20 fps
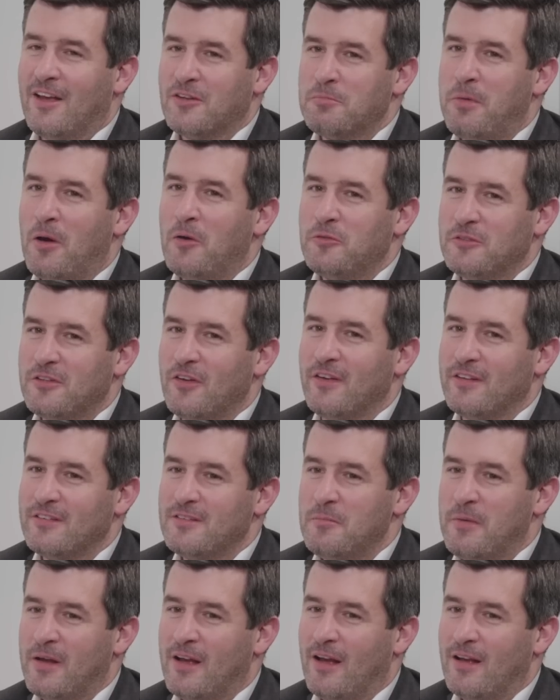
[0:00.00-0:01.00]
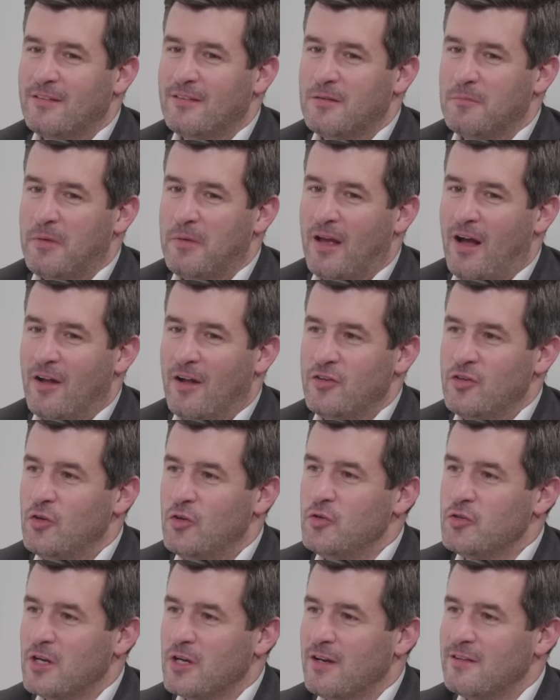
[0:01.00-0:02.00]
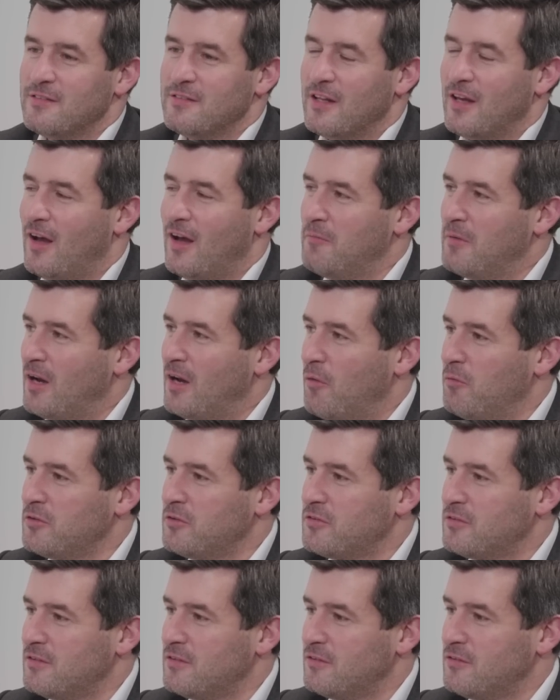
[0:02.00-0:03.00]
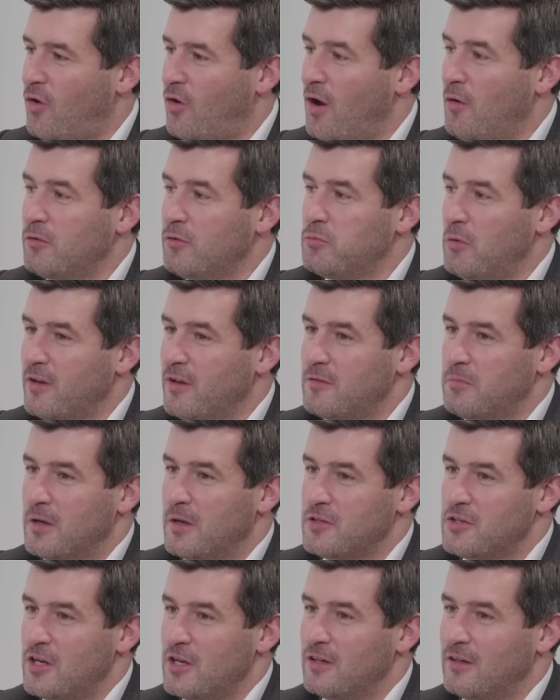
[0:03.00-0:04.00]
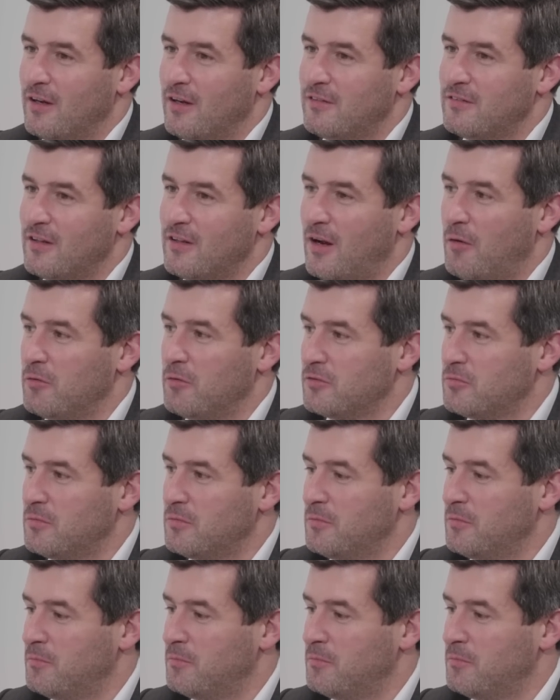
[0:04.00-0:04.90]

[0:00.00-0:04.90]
I suppose so. It's a bit unusual, isn't it? I mean, I always wanted to be a journalist, and I was